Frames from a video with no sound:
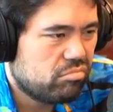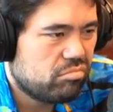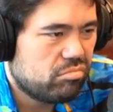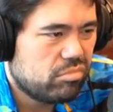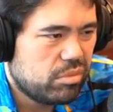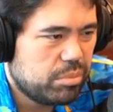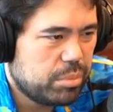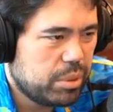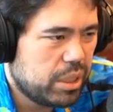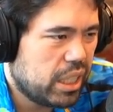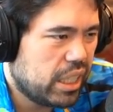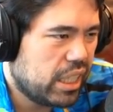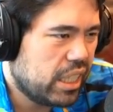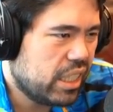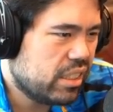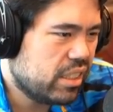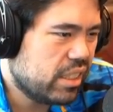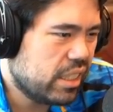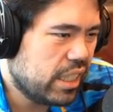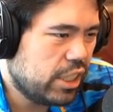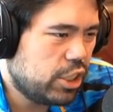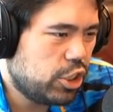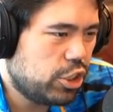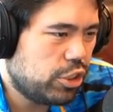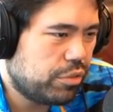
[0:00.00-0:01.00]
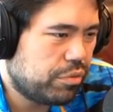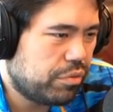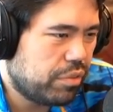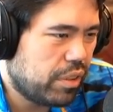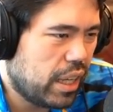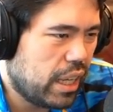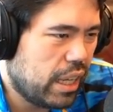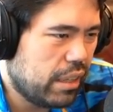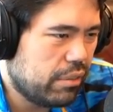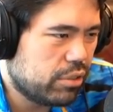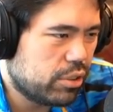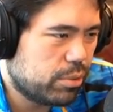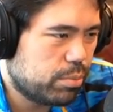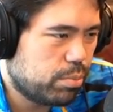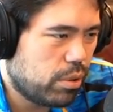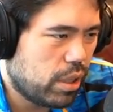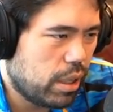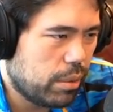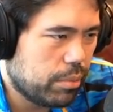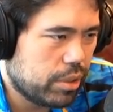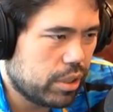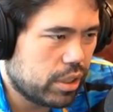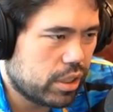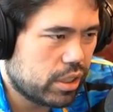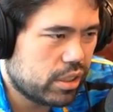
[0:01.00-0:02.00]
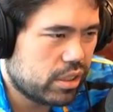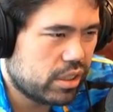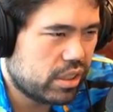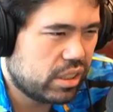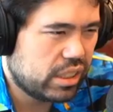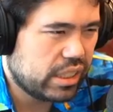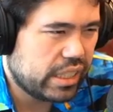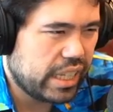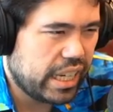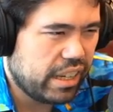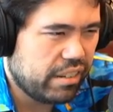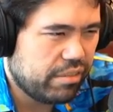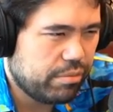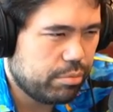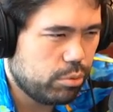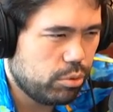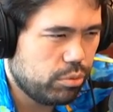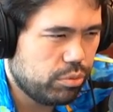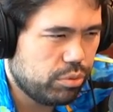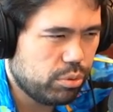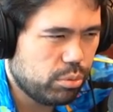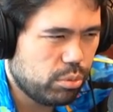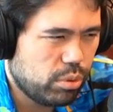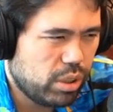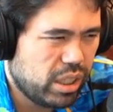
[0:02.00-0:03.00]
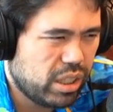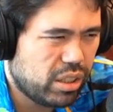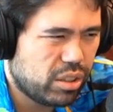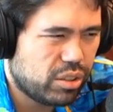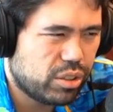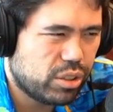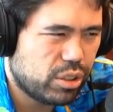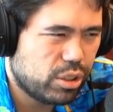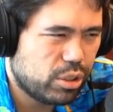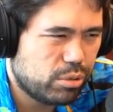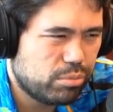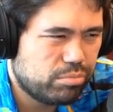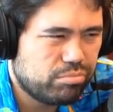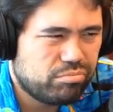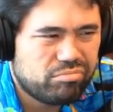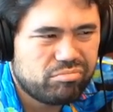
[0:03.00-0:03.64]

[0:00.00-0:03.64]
I mean I guess knight g5 is probably the safe move for white although